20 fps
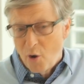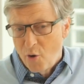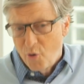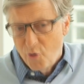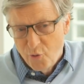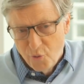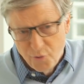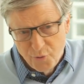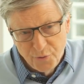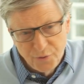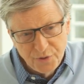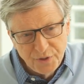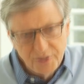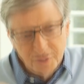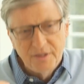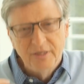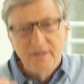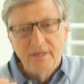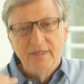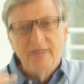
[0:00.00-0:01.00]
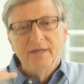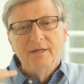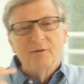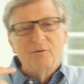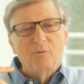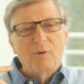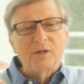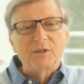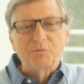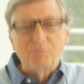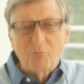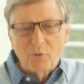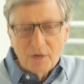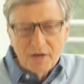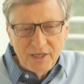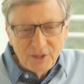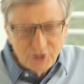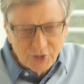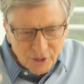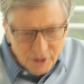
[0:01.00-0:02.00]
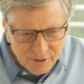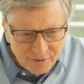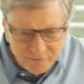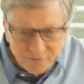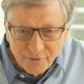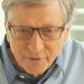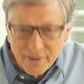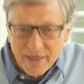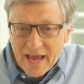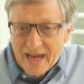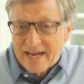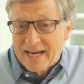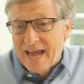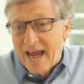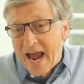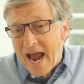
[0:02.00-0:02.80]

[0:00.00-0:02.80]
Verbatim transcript: bone and respiration for that